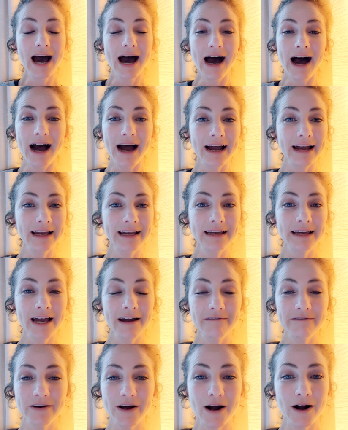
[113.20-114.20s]
I
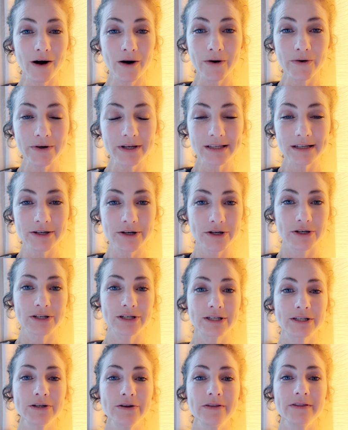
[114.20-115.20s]
have not always
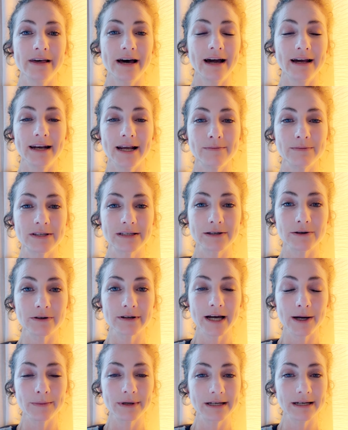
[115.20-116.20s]
understood that, and I'm still
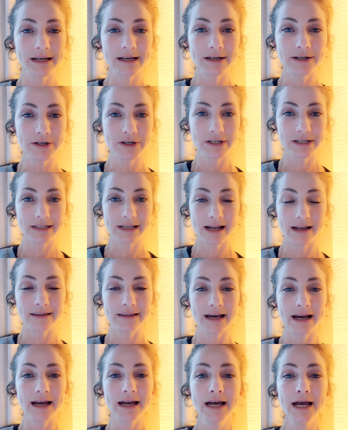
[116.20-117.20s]
coming to
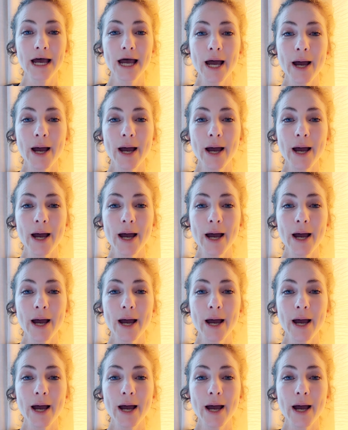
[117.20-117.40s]
understand that.